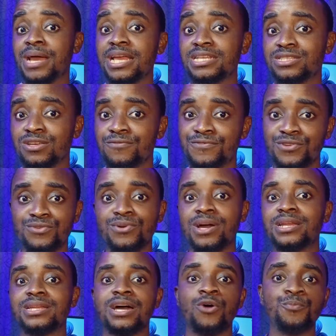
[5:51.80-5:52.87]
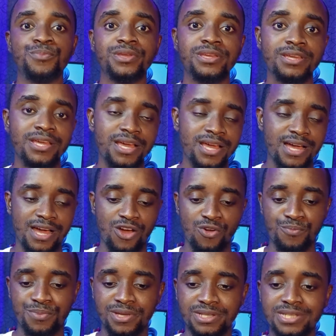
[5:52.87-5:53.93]
passed my interview and I'll be
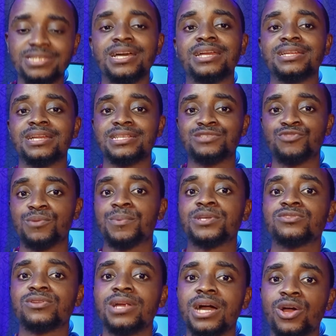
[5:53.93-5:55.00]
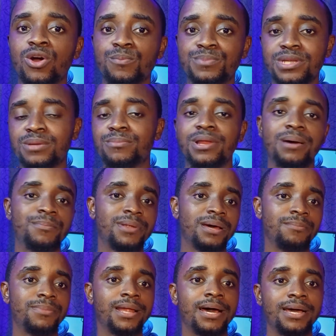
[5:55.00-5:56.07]
a data analyst for a particular company, blah,
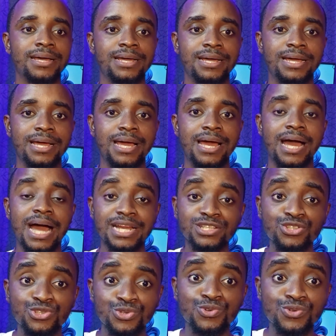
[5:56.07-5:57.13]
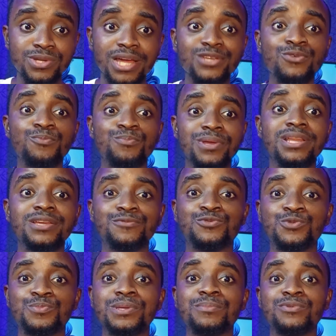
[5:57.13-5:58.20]
blah, blah. And you that you
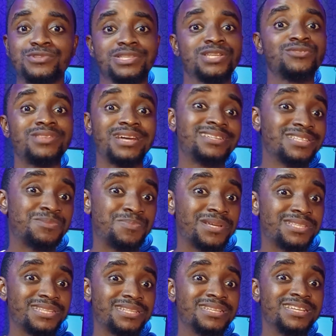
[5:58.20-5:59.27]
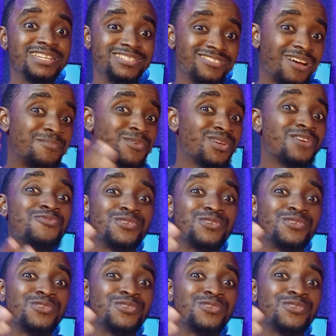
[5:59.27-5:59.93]
believe to be more skilled than this person, you have